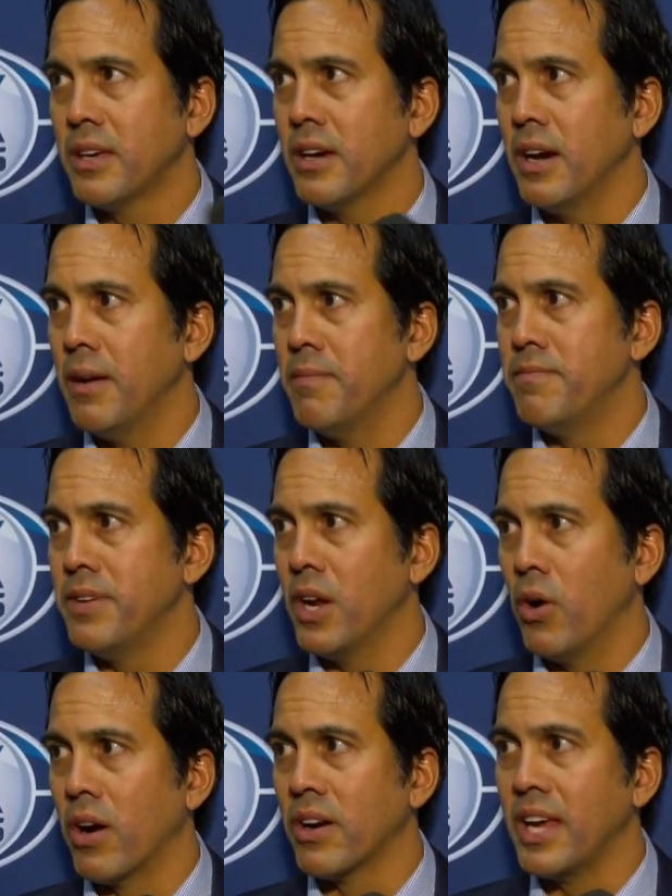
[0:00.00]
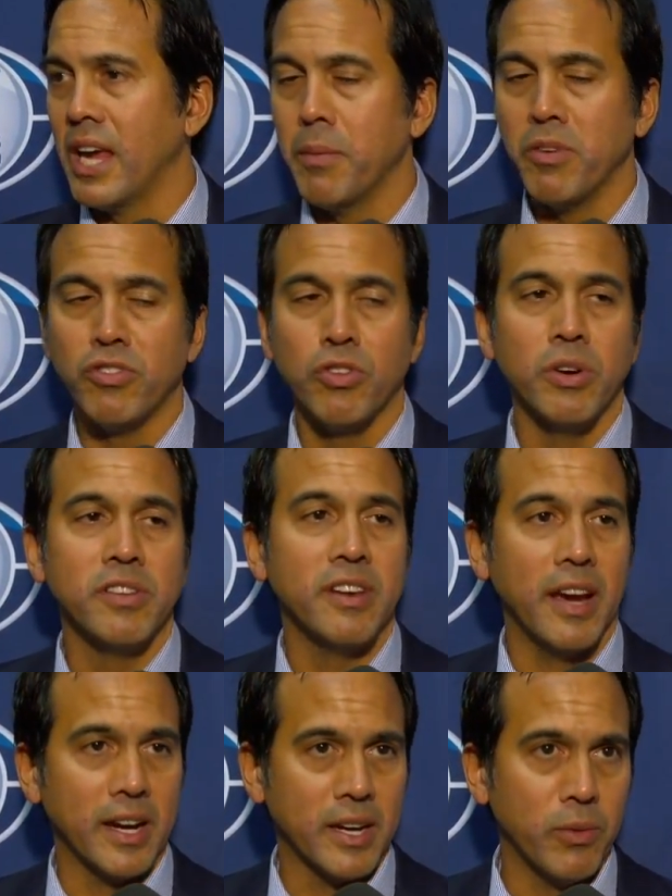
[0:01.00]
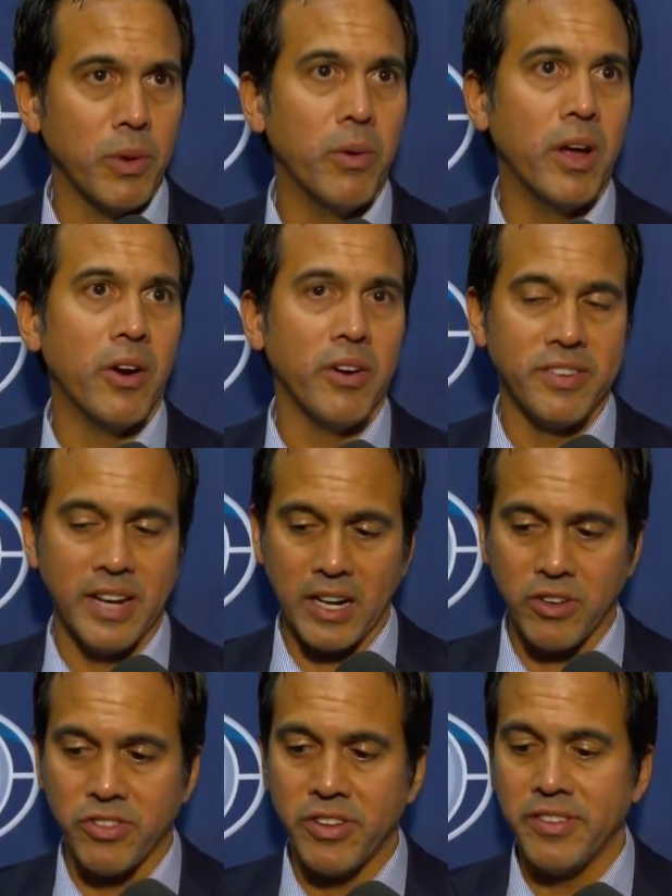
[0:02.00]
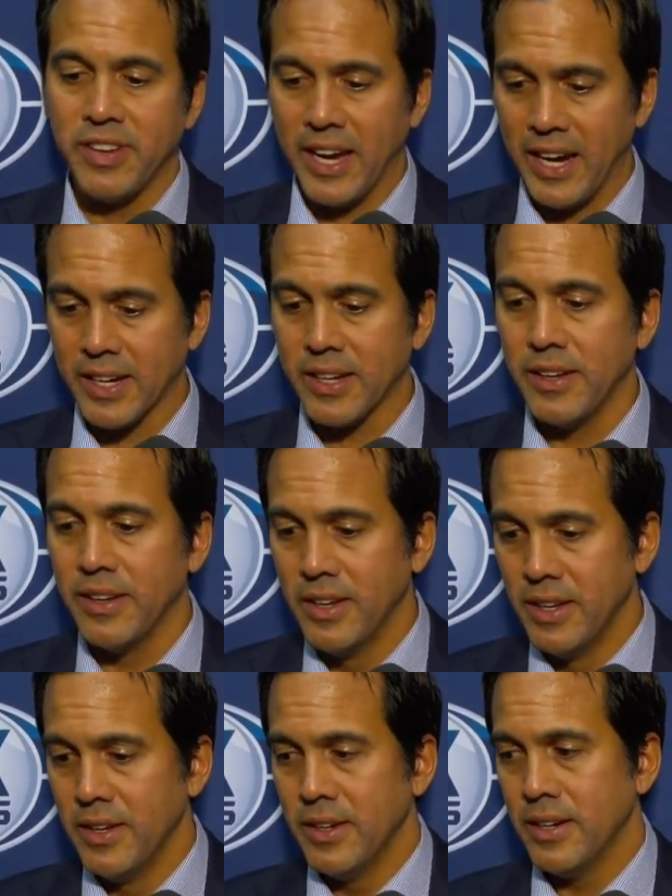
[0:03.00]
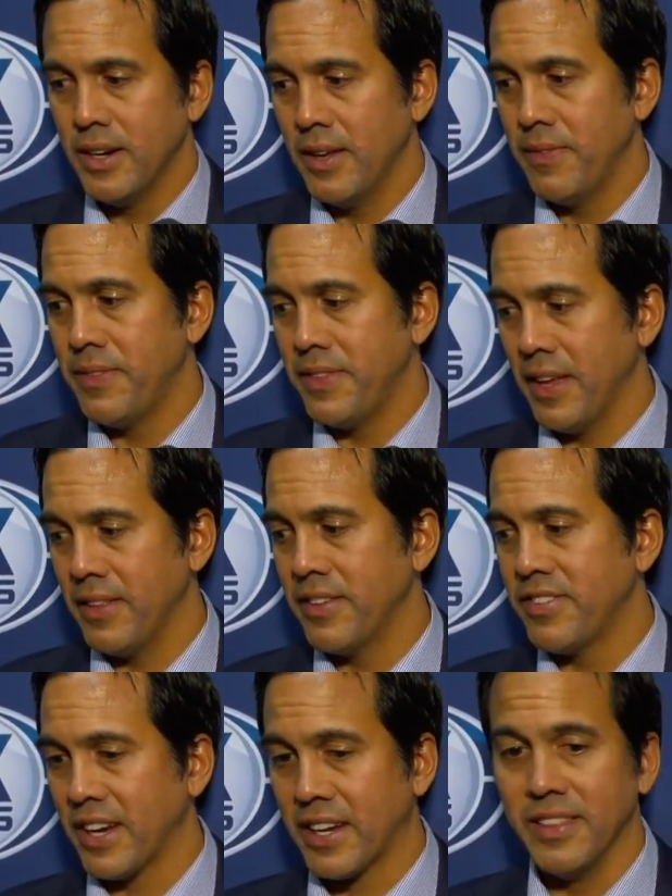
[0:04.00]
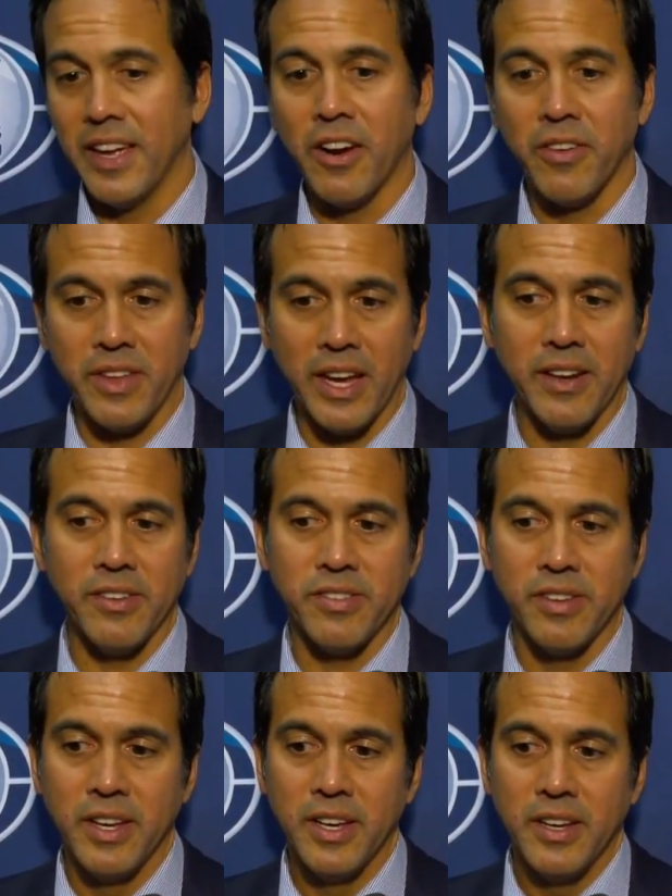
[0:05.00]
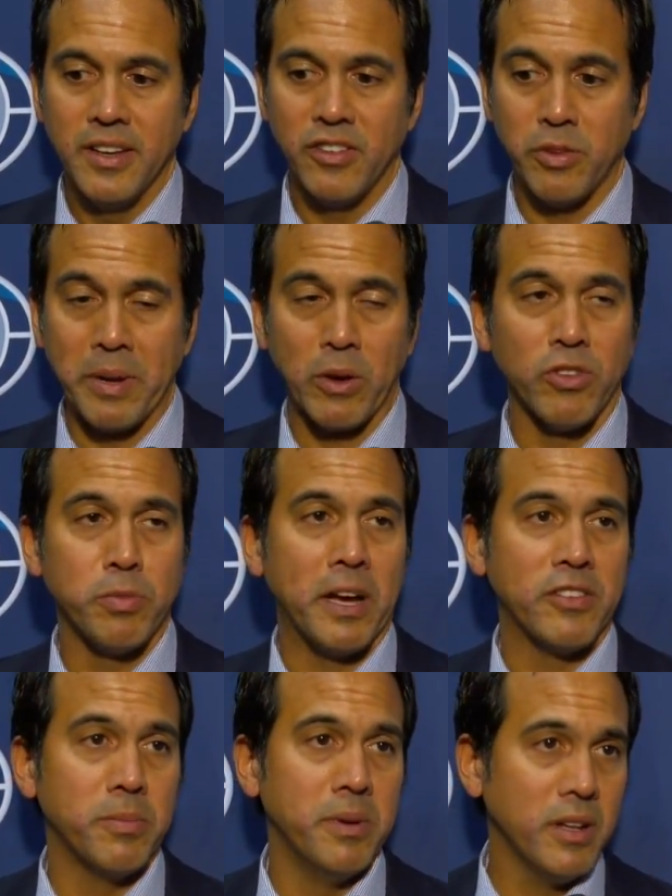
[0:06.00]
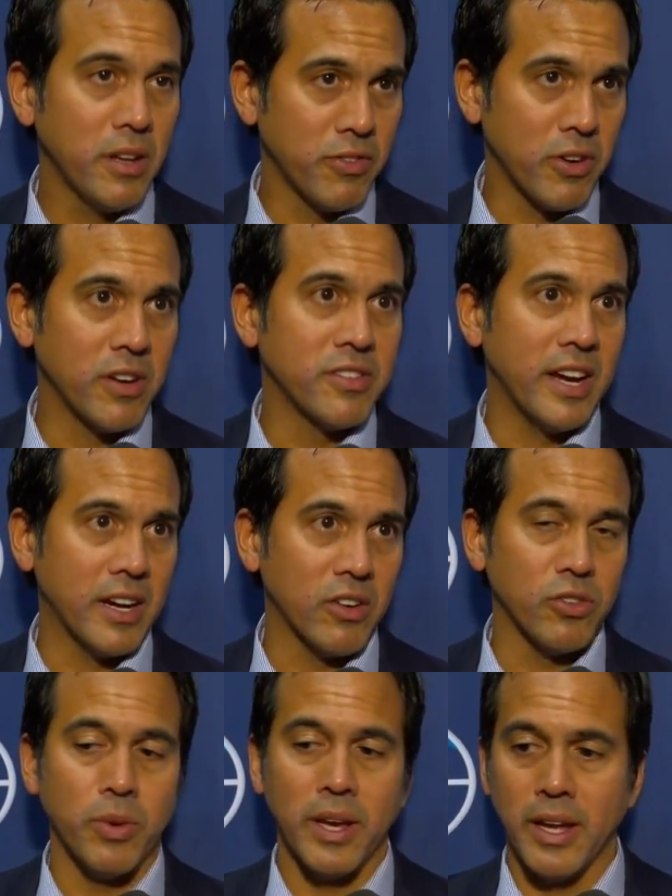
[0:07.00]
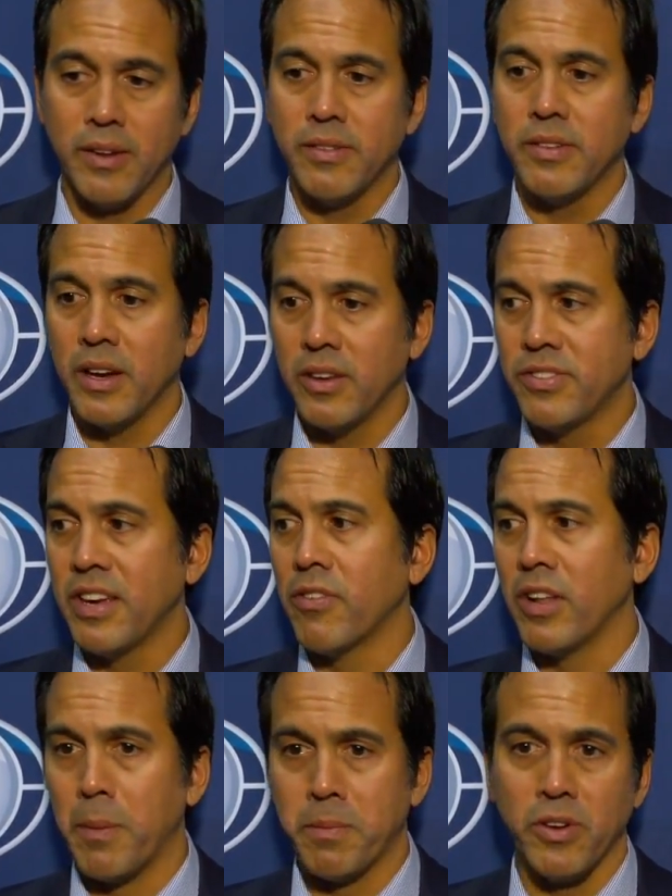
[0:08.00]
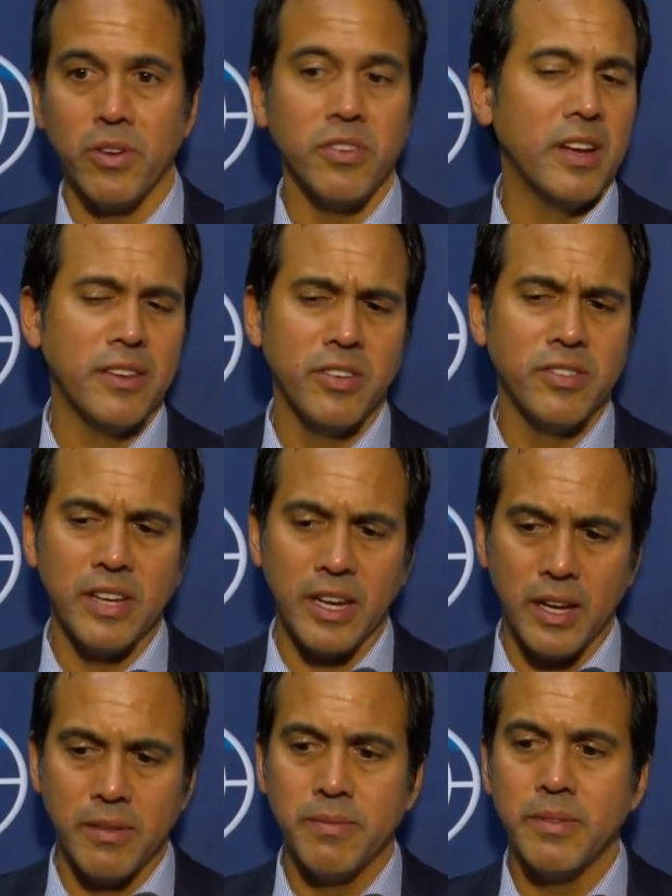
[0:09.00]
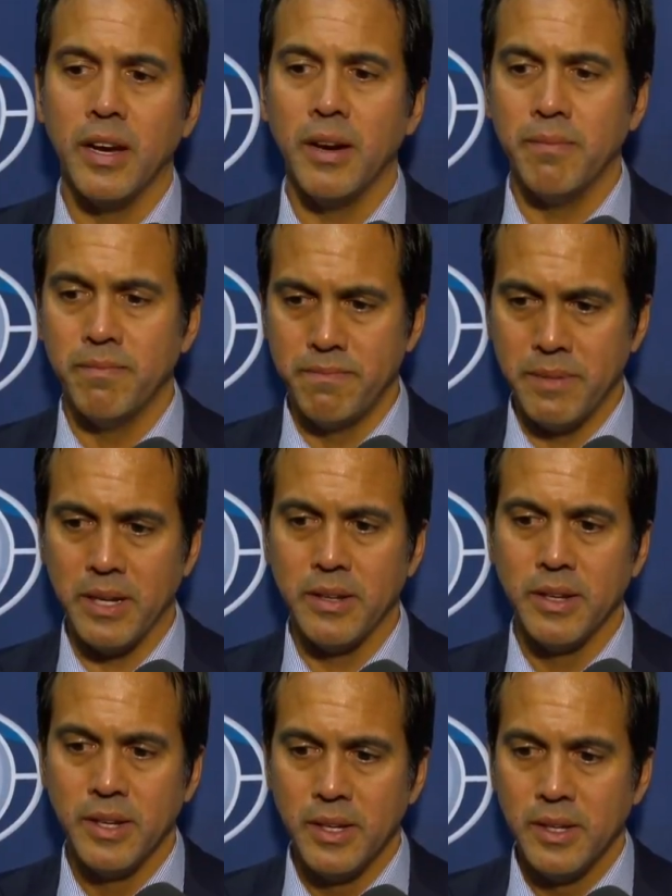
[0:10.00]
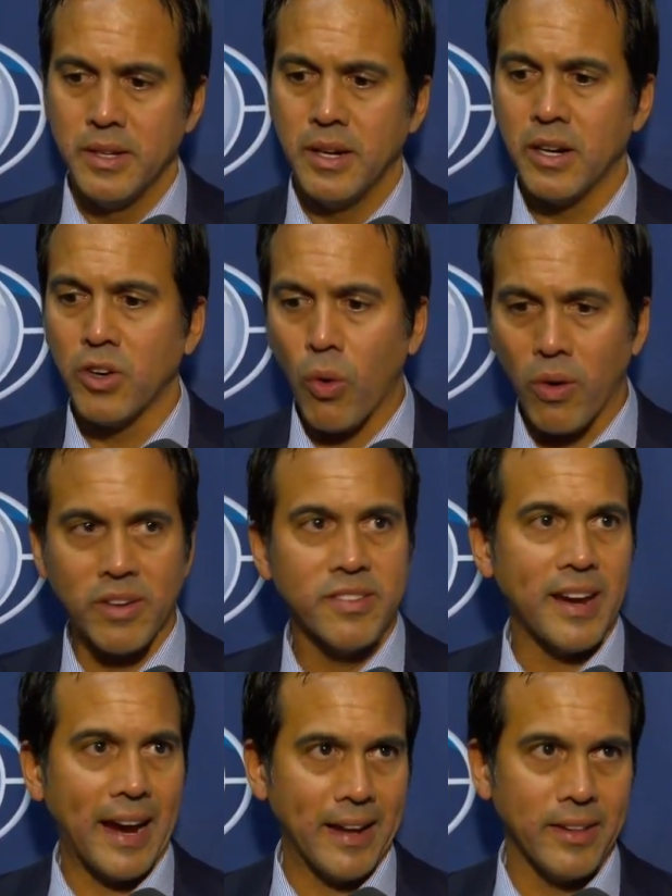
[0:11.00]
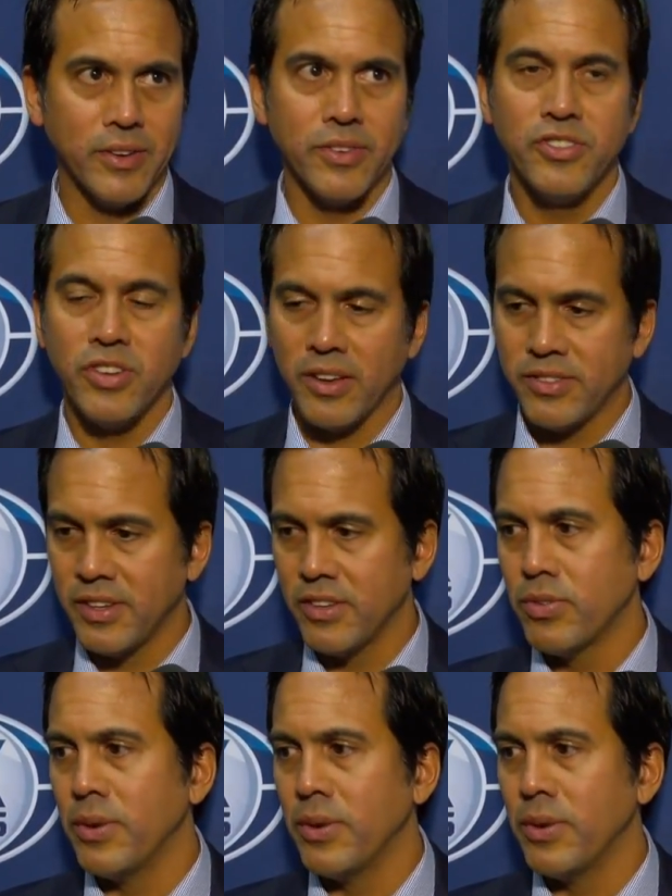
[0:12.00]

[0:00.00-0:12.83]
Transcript: I think, our game is to attack, and we want our attackers to attack. And then the second layer of that is there's a big responsibility for our attackers. We had several opportunities, not just Deion, but Goran, Tyler, Justice.